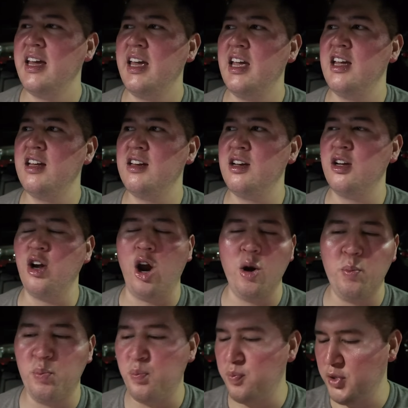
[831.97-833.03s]
in
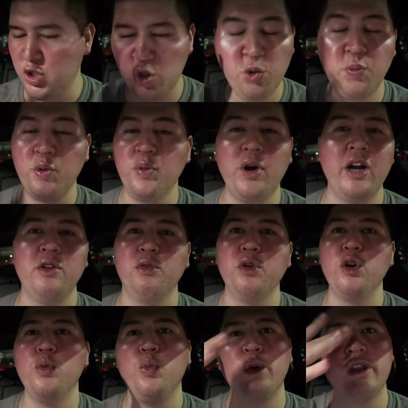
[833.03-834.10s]
a super bright
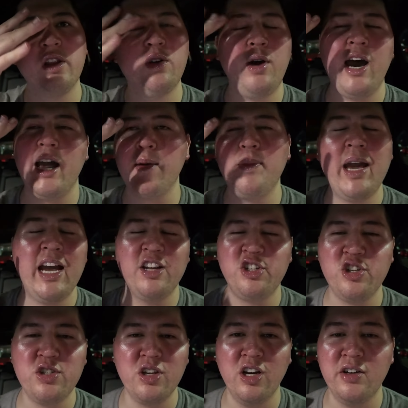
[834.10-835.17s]
room with little eye
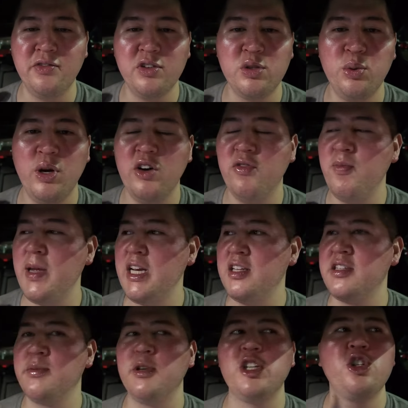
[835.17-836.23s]
patches on for 12
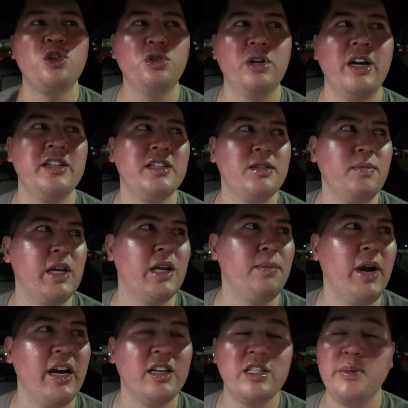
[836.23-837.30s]
minutes, but trust me, in
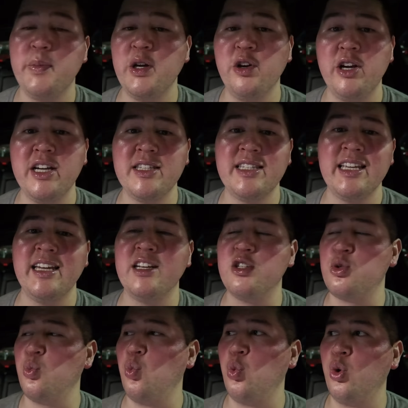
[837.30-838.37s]
my experience, it
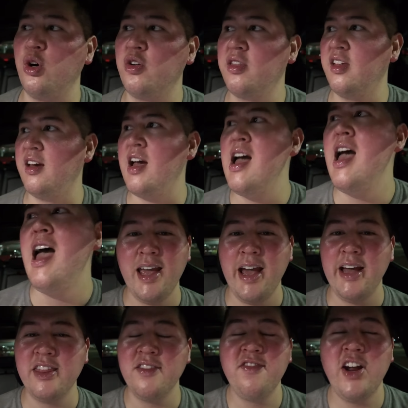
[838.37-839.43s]
is worth it.
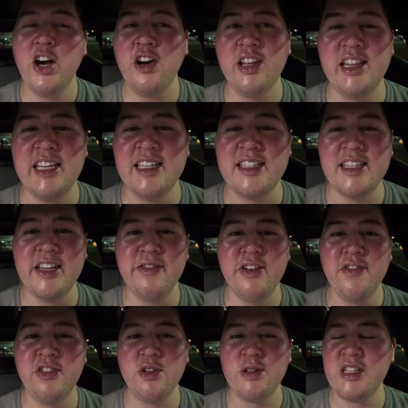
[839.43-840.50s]
At the very least,
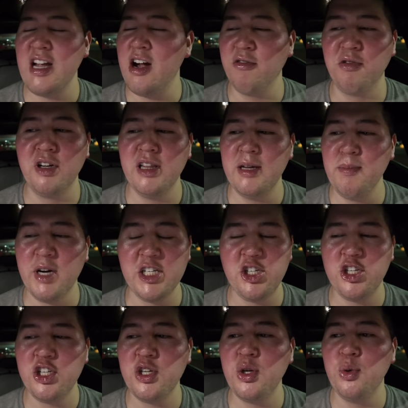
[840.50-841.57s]
even if there's not really
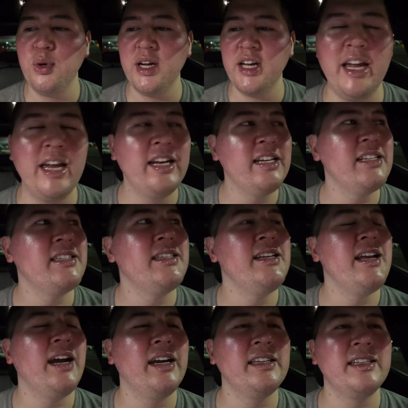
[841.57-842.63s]
much to it is
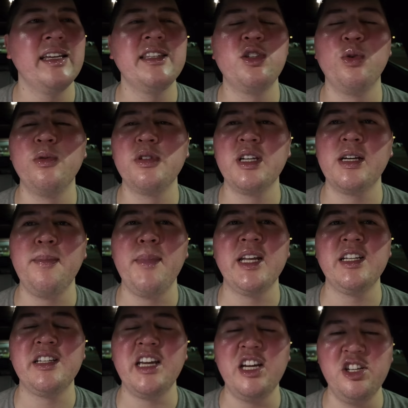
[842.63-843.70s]
nice. It's almost like a
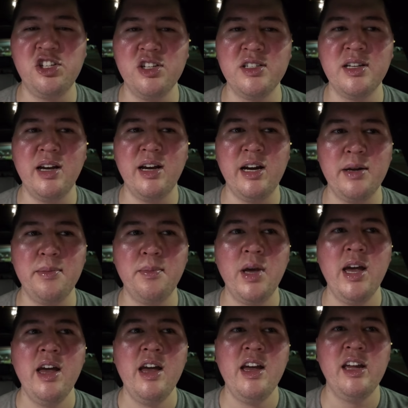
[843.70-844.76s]
meditation time.
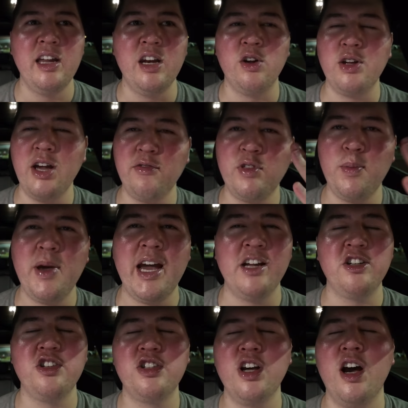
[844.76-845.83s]
You have the
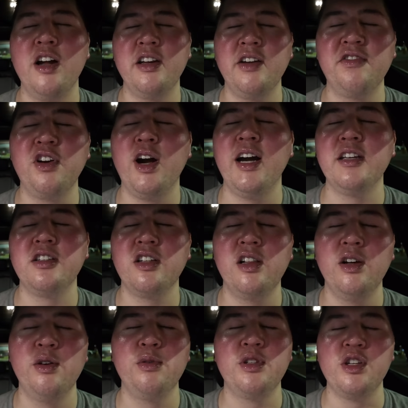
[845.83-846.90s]
patches on, you have your eyes
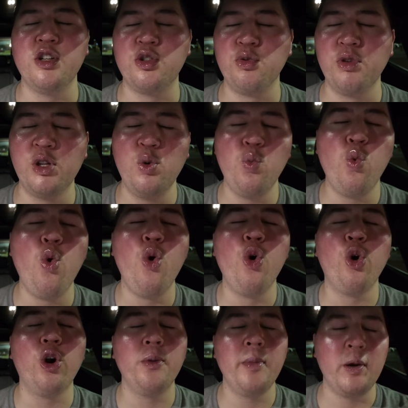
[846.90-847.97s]
closed, and it's really
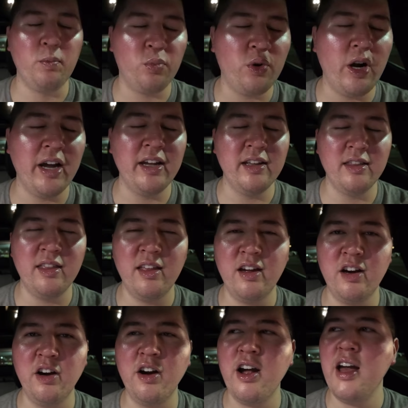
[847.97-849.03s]
warm and bright in
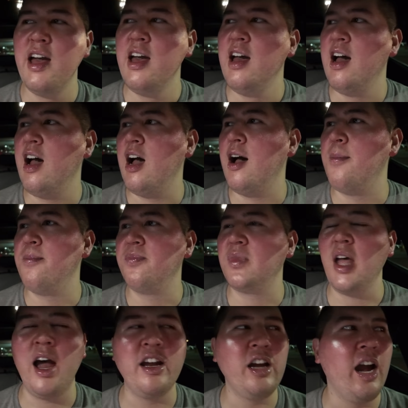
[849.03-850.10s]
there.
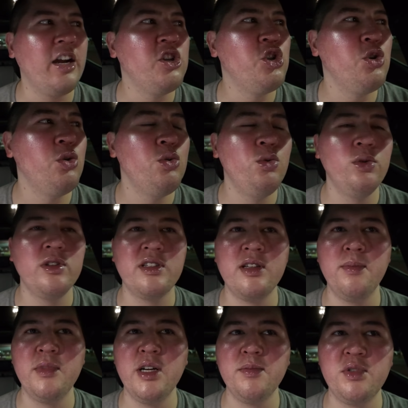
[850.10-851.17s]
I do
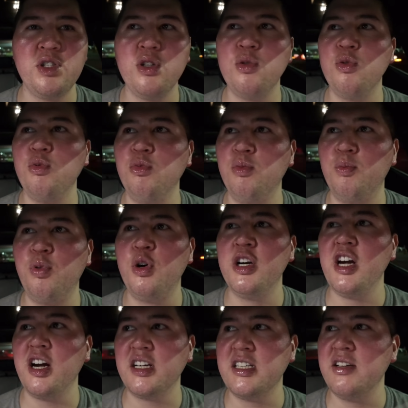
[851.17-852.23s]
sometimes do
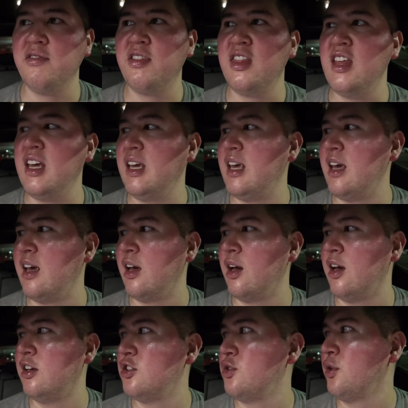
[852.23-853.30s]
productive
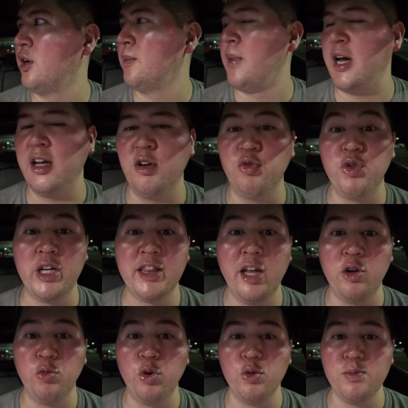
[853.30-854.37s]
thinking during my red
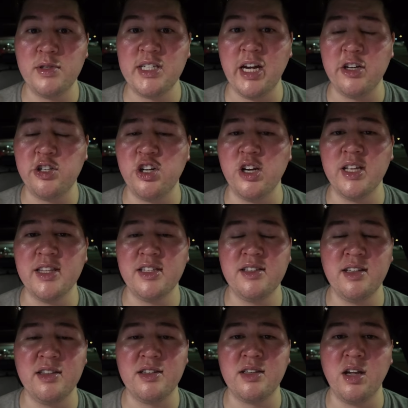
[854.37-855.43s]
light room
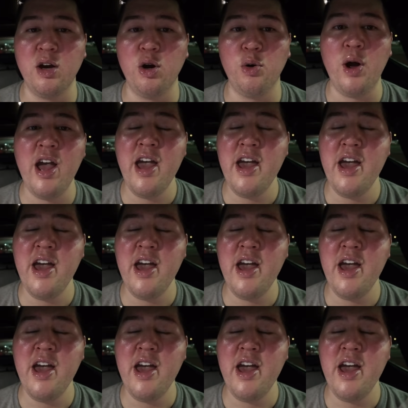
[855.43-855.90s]
sessions, and so